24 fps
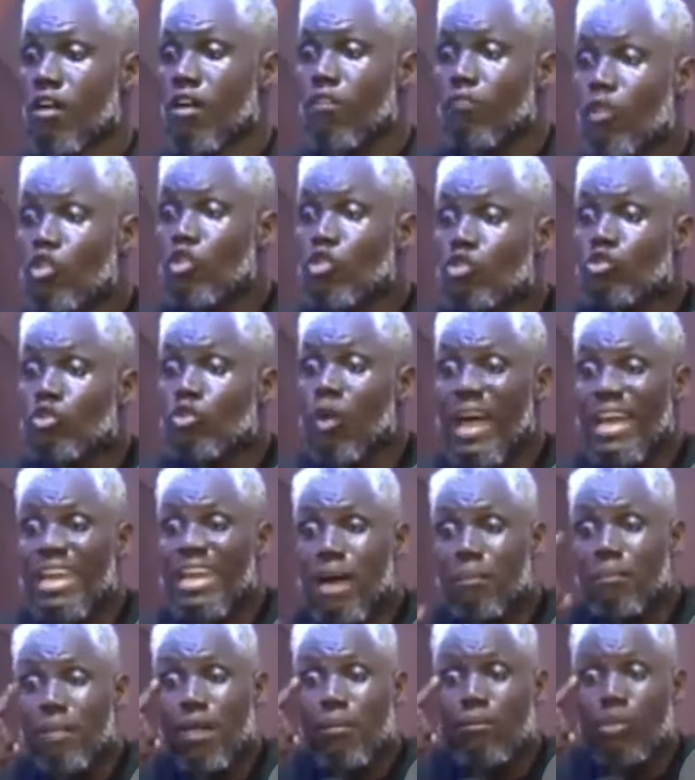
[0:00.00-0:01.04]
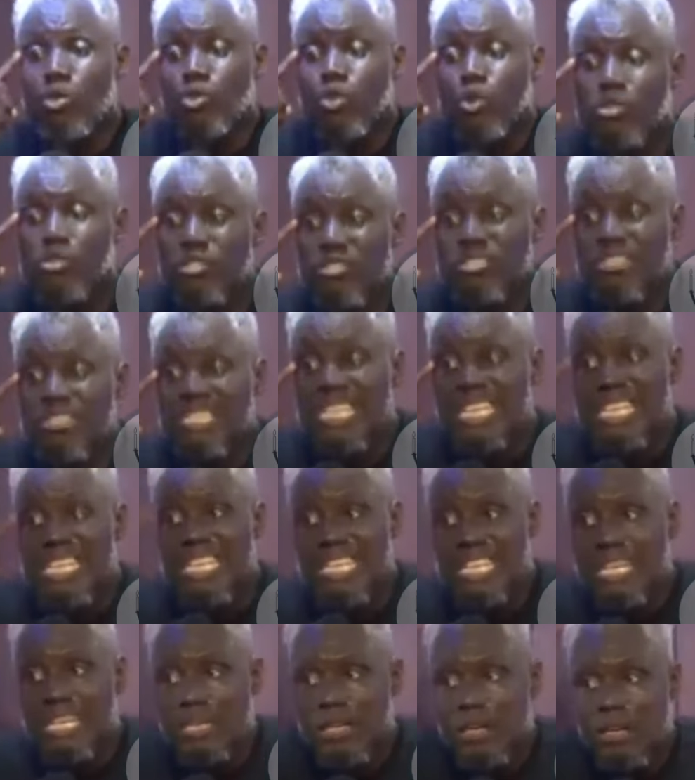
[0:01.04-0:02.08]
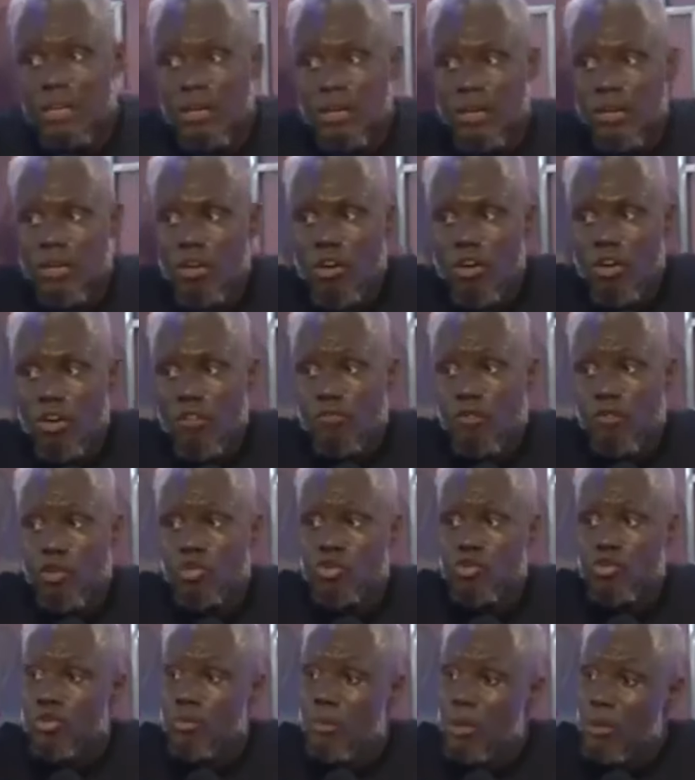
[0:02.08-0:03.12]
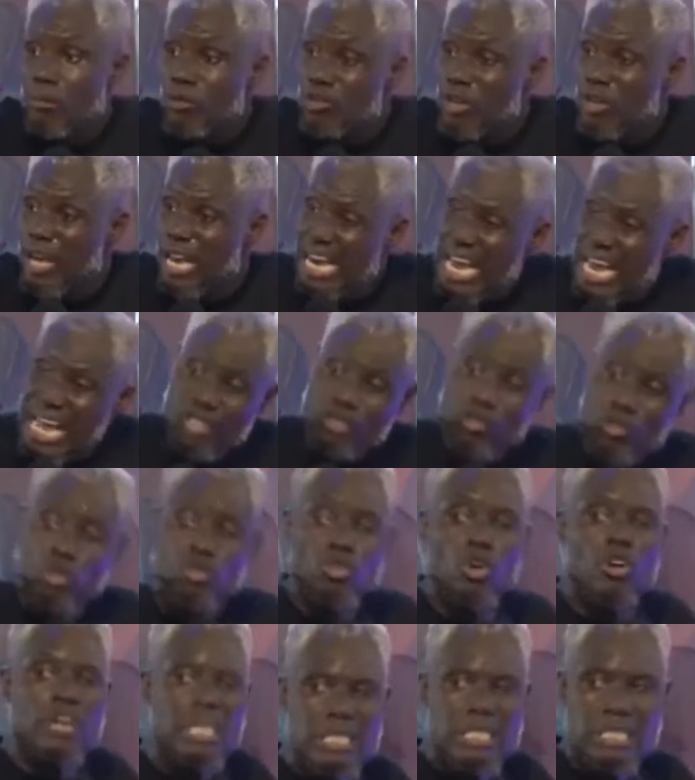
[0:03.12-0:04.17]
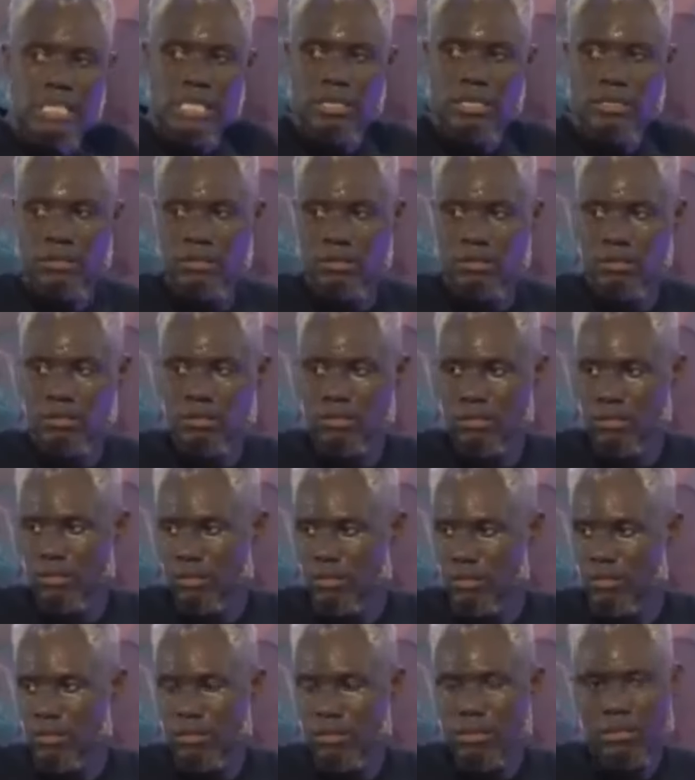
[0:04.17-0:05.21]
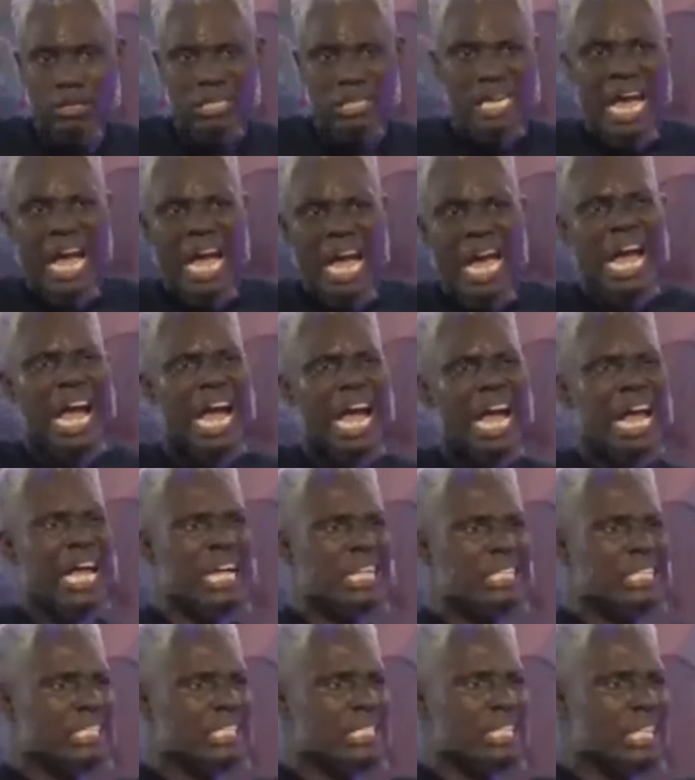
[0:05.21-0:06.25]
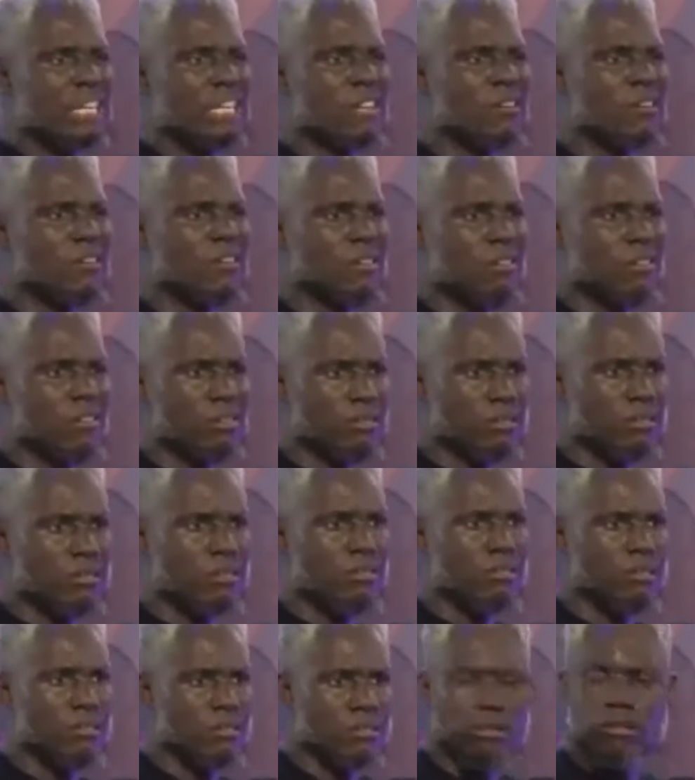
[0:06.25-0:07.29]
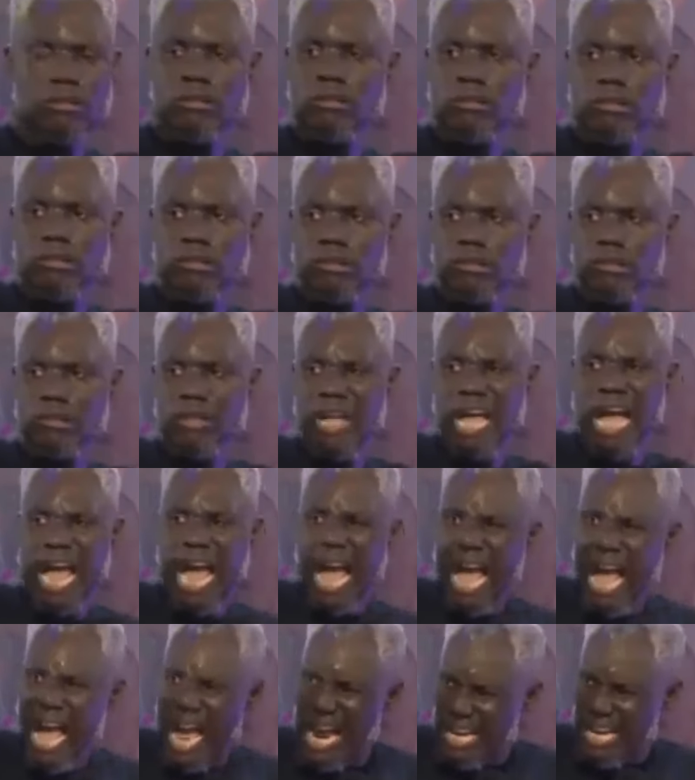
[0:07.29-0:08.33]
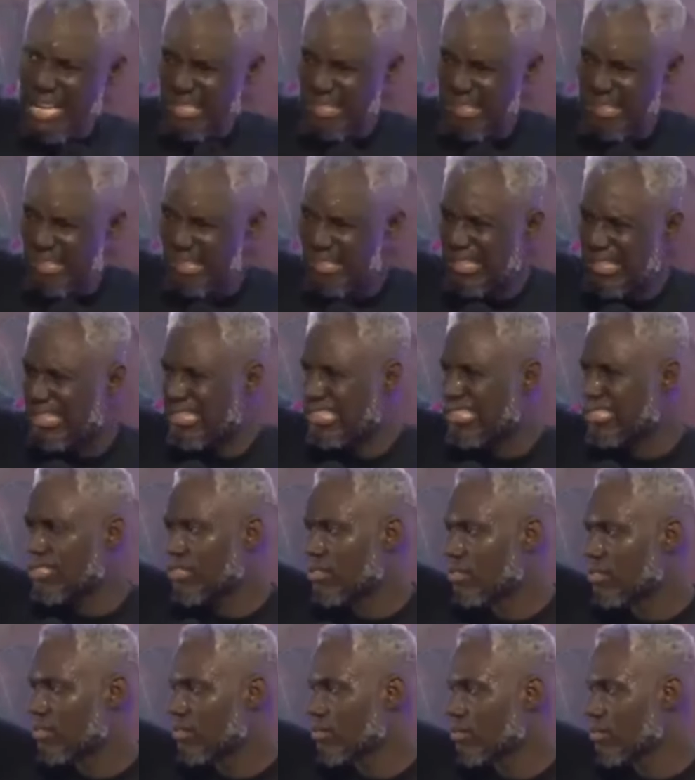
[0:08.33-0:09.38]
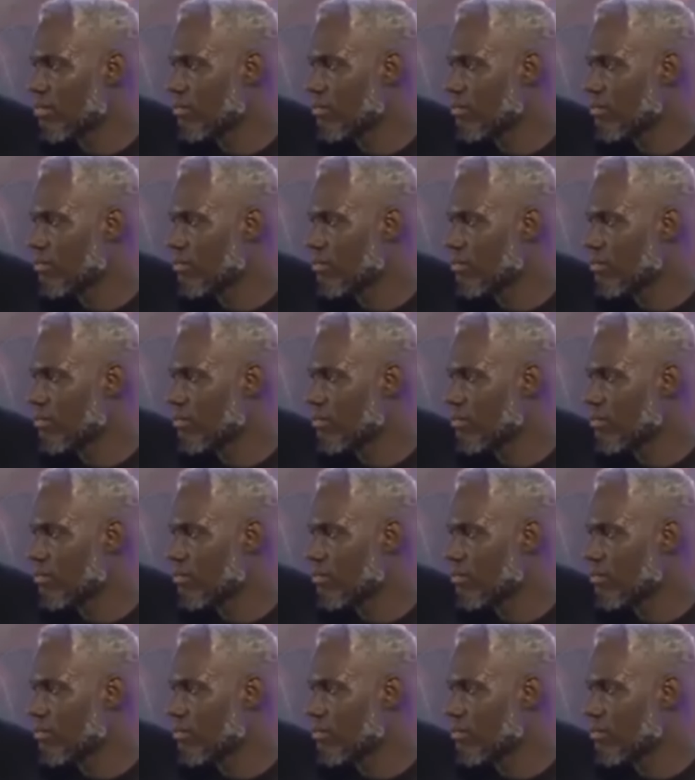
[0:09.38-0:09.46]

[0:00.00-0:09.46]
for you to either be able to see or for you to be able to enact authority. There are heights in God. Heights.